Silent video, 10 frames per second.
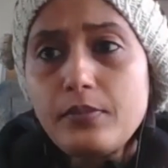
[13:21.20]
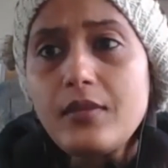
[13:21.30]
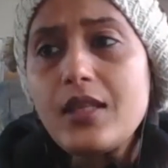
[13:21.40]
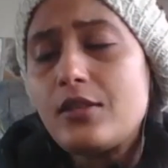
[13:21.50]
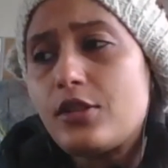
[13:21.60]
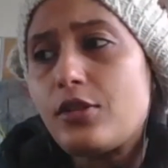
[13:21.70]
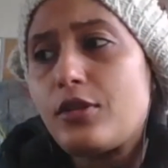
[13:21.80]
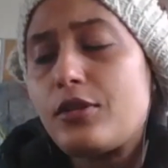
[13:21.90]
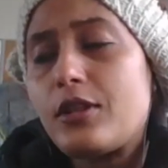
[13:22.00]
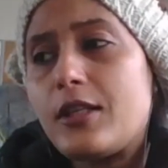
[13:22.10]
So,
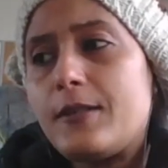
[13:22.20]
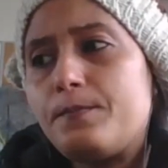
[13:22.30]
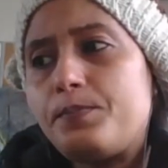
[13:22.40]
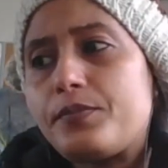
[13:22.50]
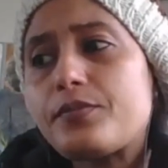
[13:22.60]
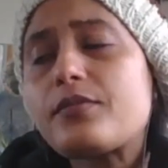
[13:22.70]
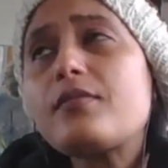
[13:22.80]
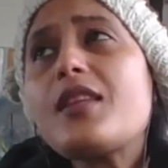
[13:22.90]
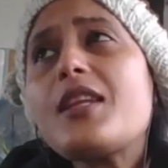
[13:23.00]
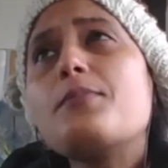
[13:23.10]

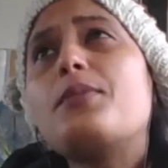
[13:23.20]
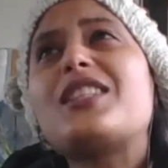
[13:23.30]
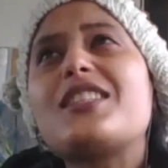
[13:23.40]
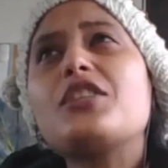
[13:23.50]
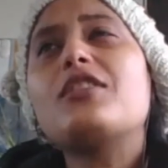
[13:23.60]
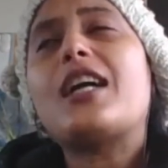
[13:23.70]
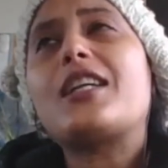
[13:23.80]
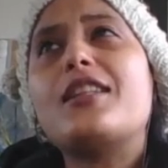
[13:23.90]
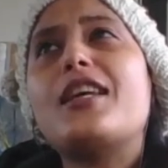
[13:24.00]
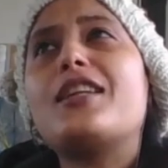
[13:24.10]
but still like, and
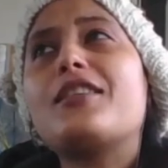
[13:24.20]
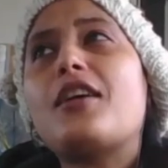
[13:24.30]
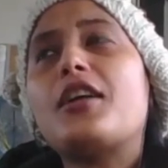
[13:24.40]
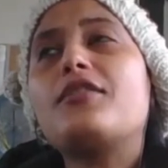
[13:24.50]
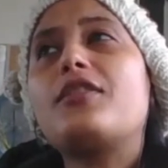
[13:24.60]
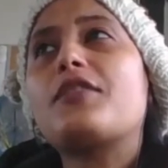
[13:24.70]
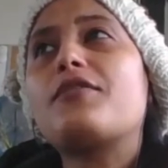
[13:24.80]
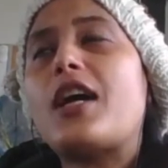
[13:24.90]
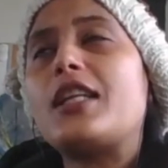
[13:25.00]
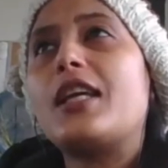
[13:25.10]
then kind of like
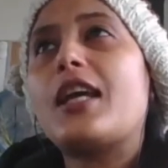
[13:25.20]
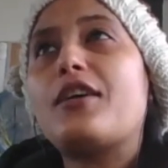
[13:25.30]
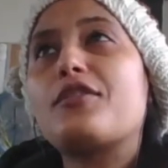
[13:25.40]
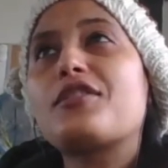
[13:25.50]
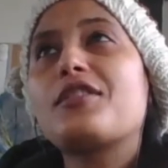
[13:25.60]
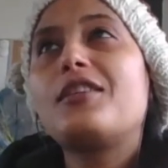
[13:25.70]
finding out